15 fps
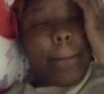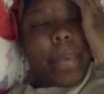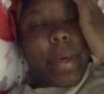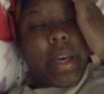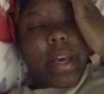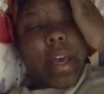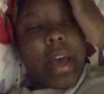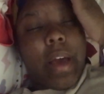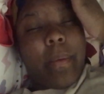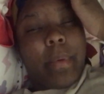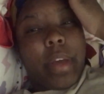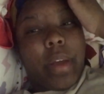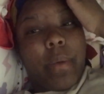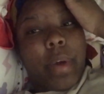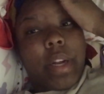But I'm
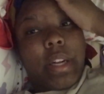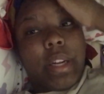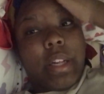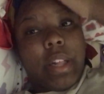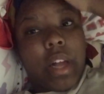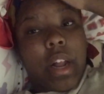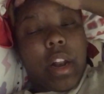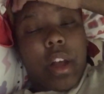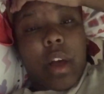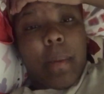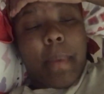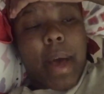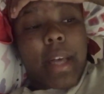getting ready to clean up.